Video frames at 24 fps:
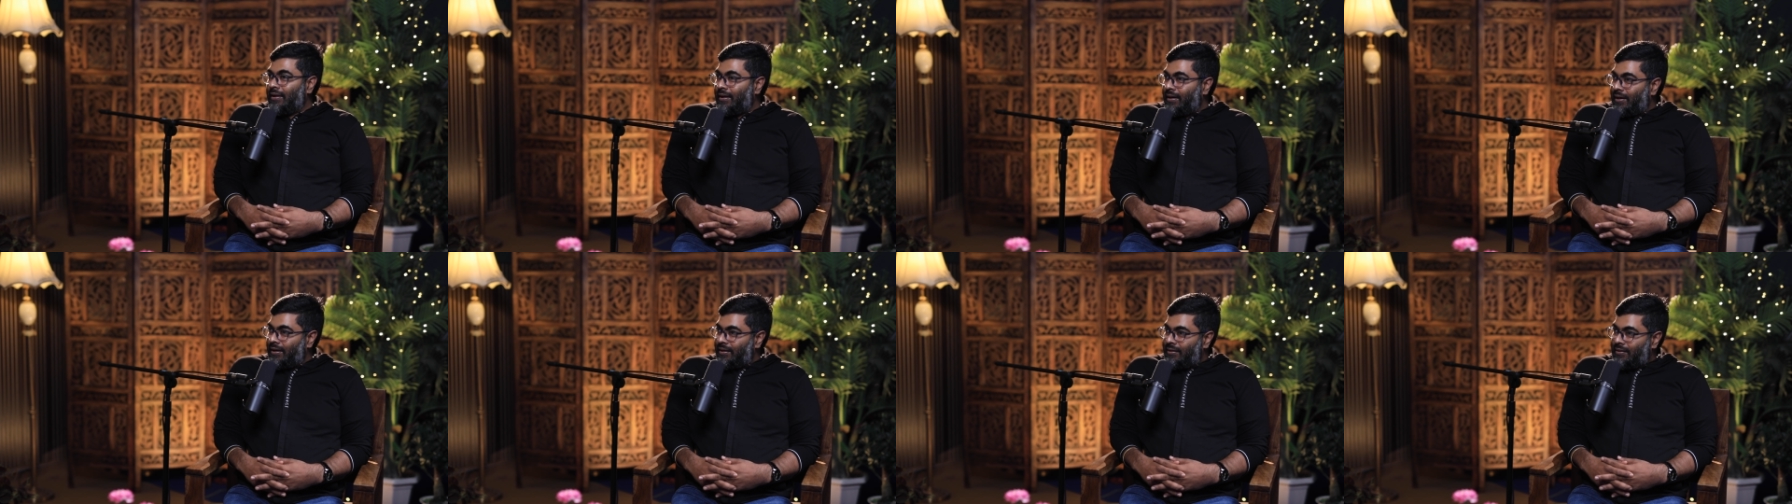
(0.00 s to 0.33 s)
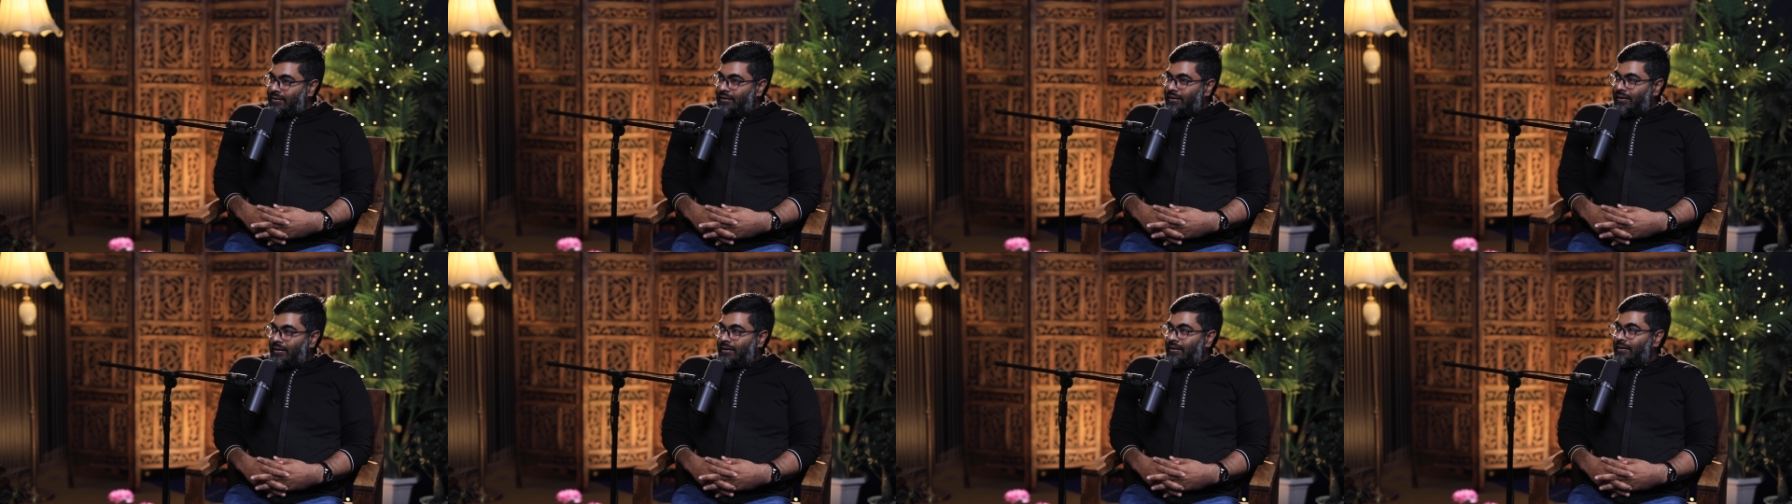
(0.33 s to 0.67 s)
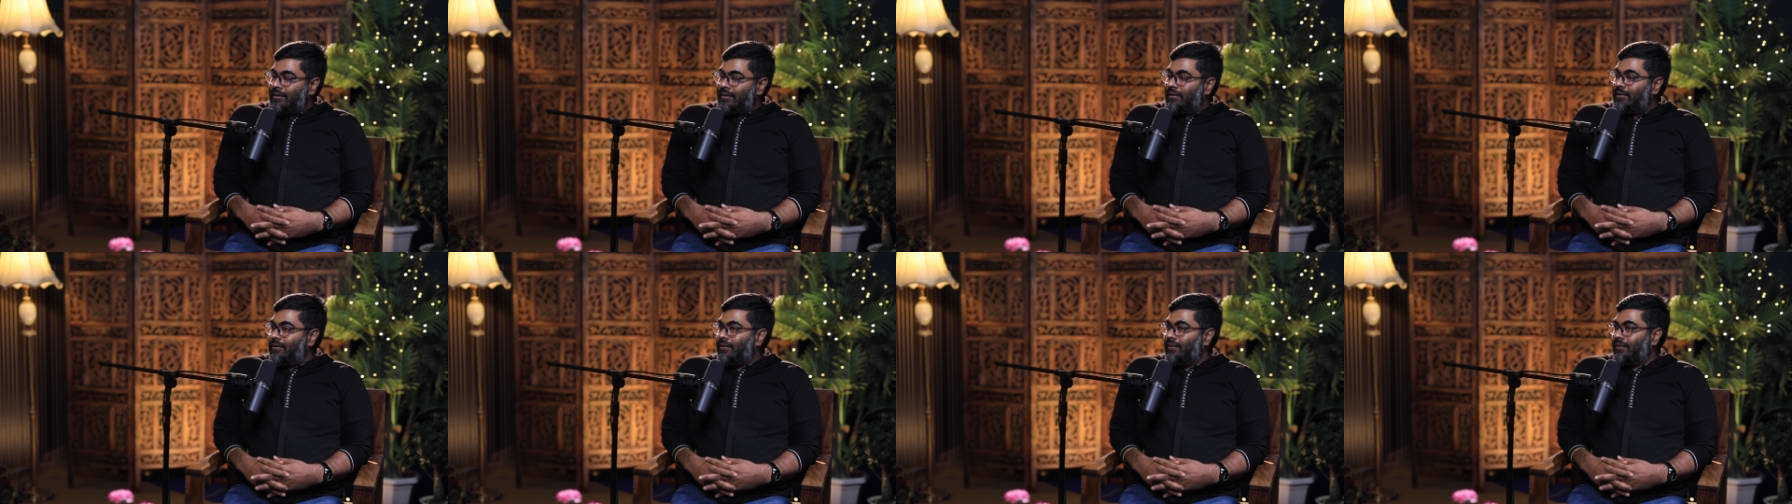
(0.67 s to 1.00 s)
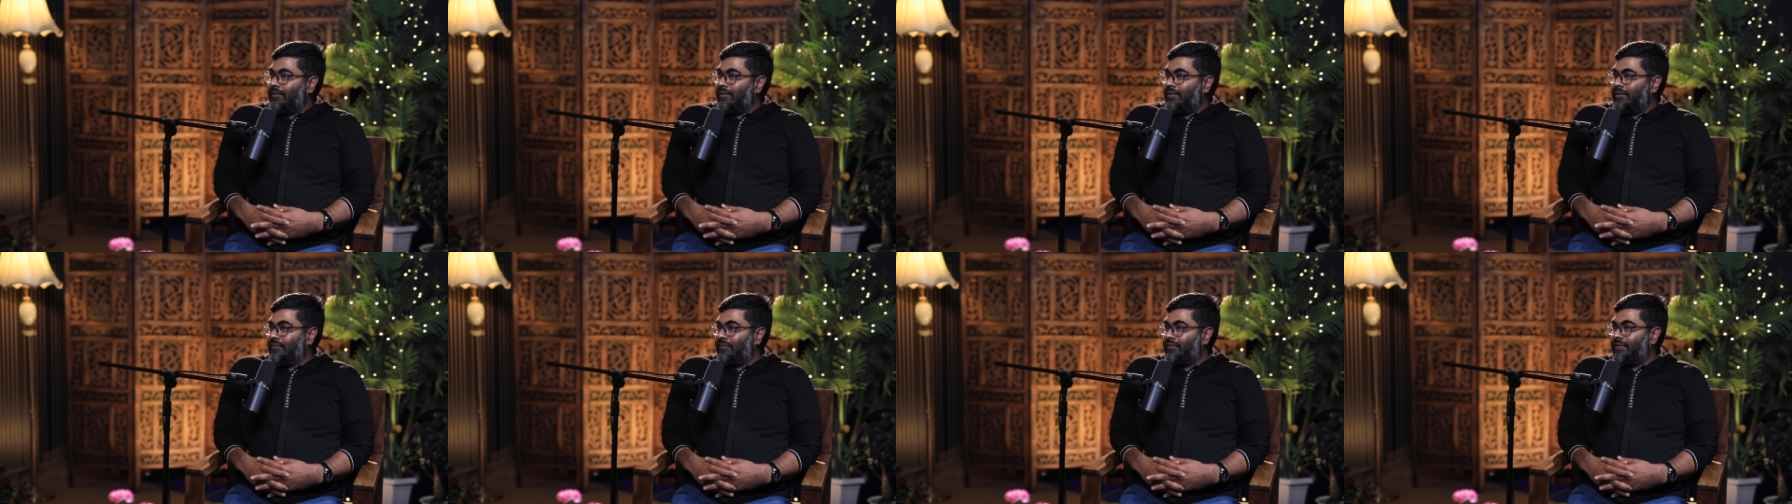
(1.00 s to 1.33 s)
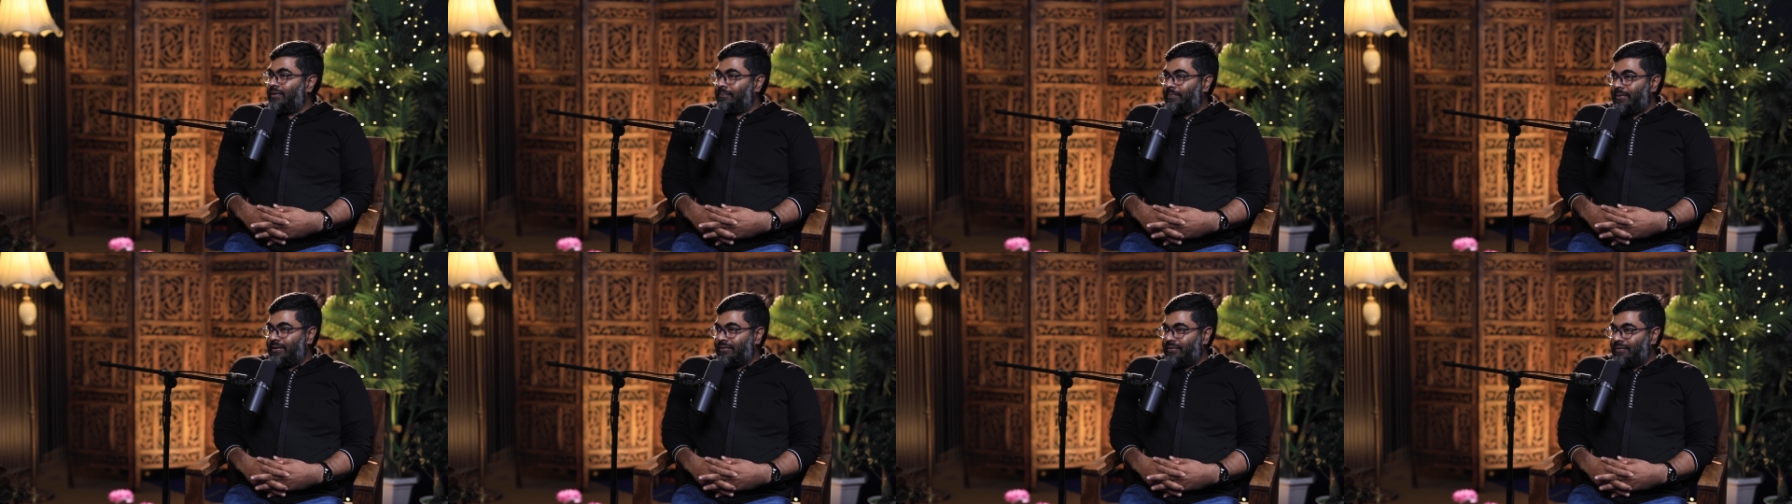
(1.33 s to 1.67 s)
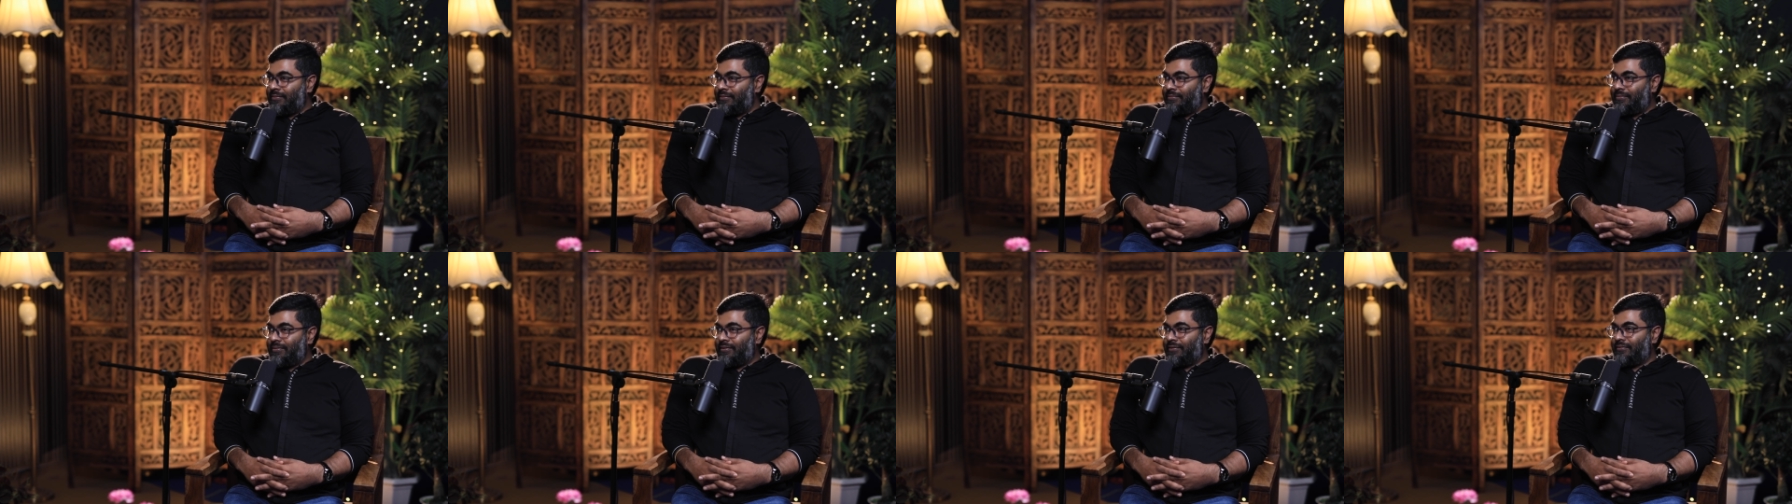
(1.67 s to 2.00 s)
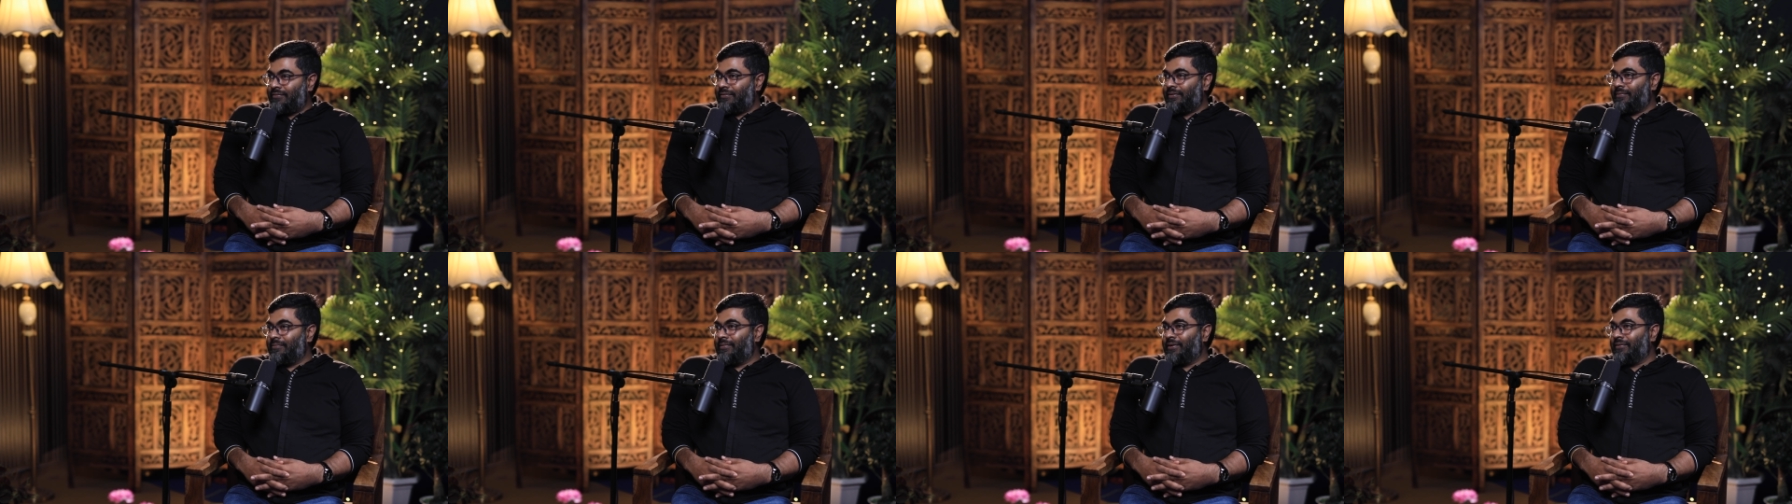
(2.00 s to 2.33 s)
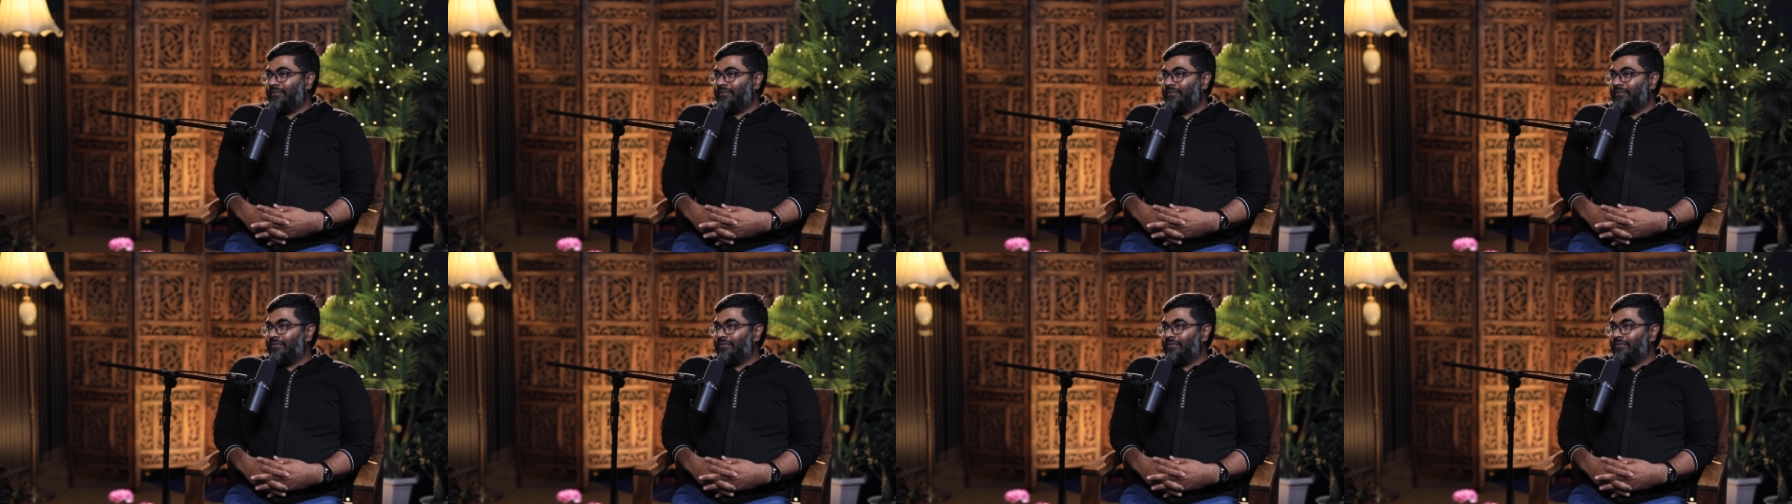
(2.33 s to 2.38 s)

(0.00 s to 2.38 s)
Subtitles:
get the 100 different perceptions from